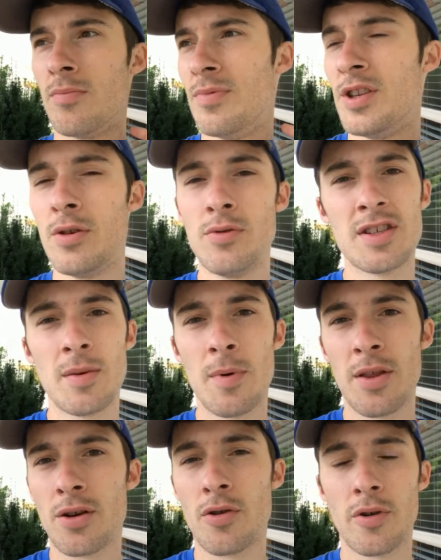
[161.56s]
do some
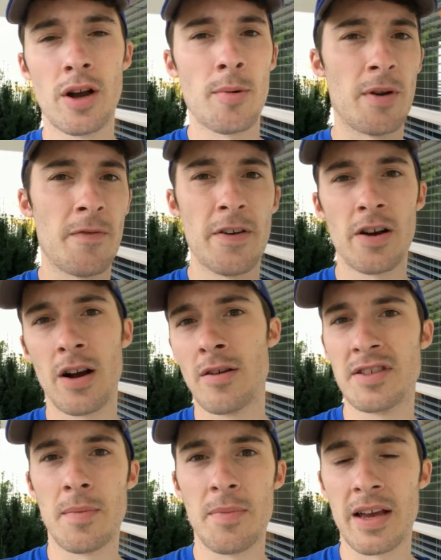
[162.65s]
other career. I'm gonna figure out
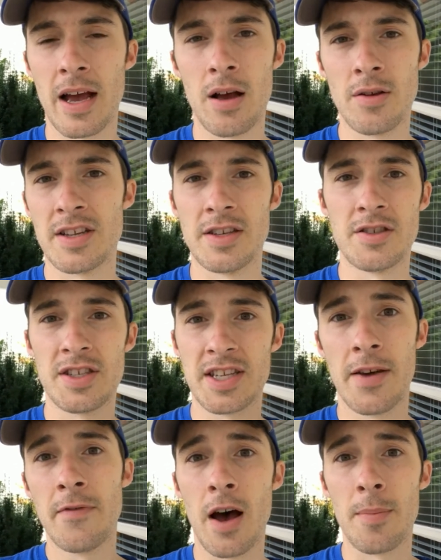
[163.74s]
something else and just
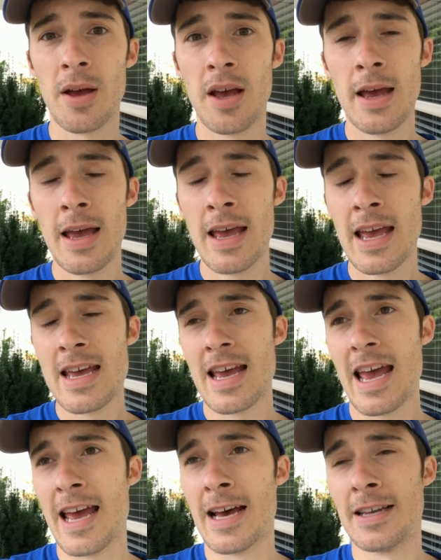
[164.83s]
give up.
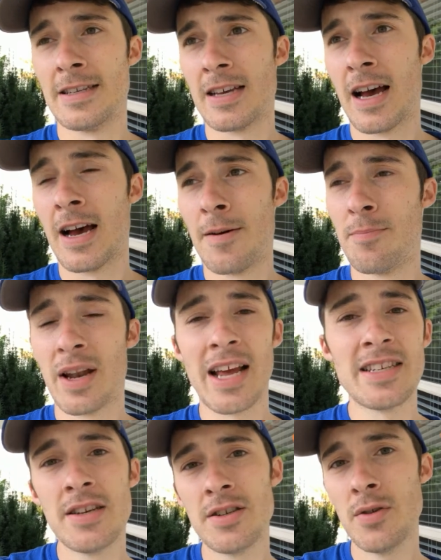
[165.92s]
And, but I
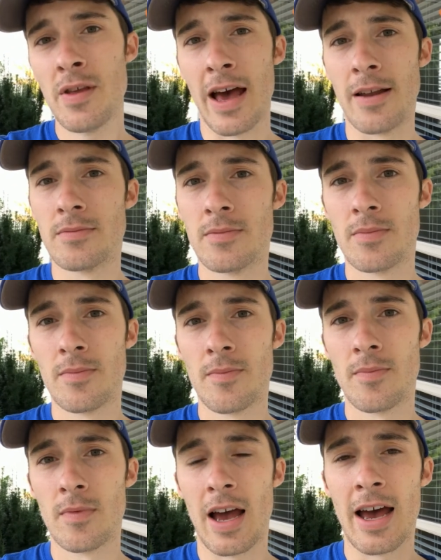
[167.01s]
didn't do that.
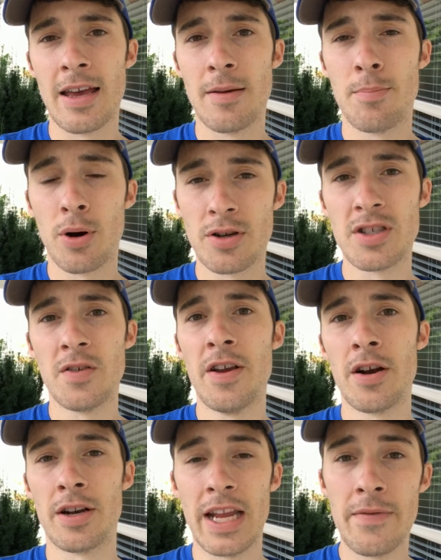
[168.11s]
I
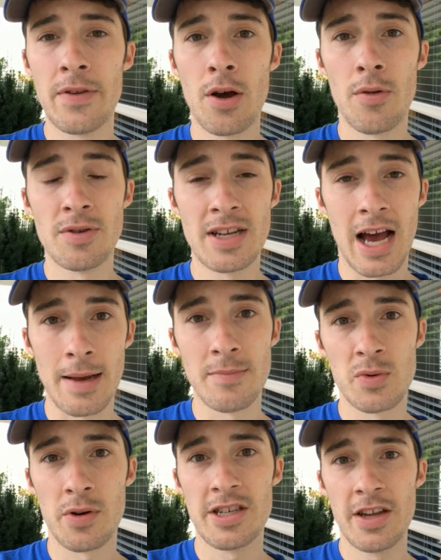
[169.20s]
persevered even though the
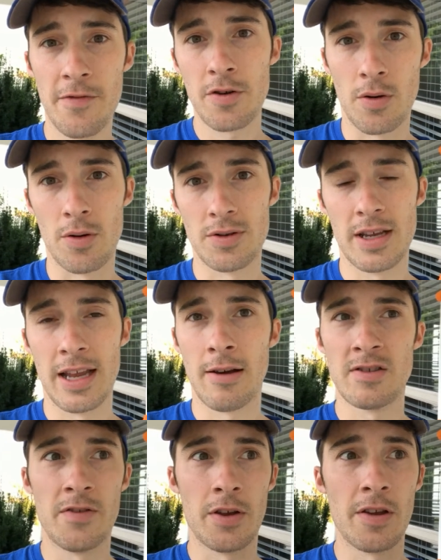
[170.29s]
times were difficult, and I
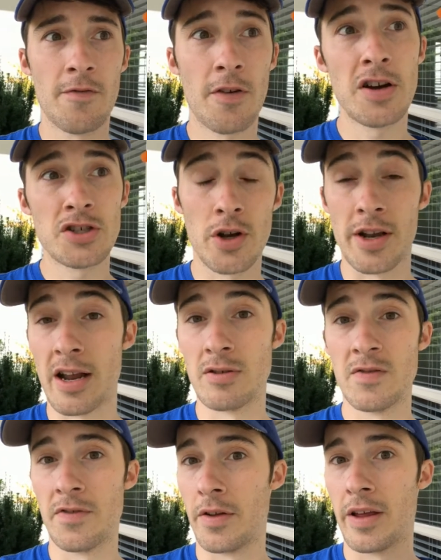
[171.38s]
was feeling frustrated, and I
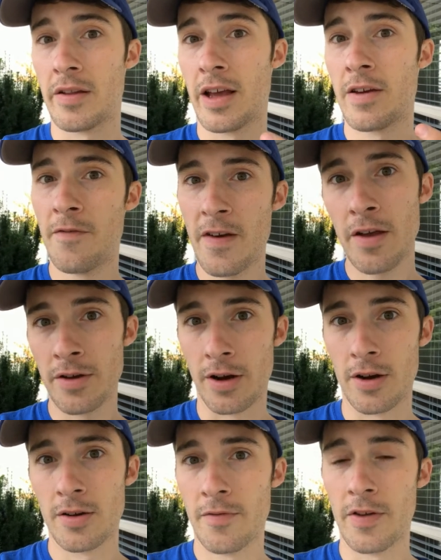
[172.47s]
was feeling like a failure,
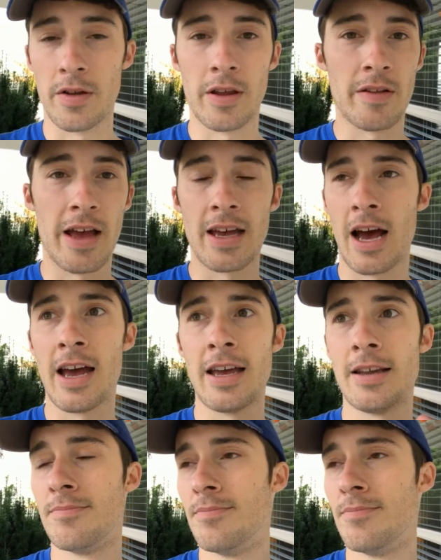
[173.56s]
feeling like I,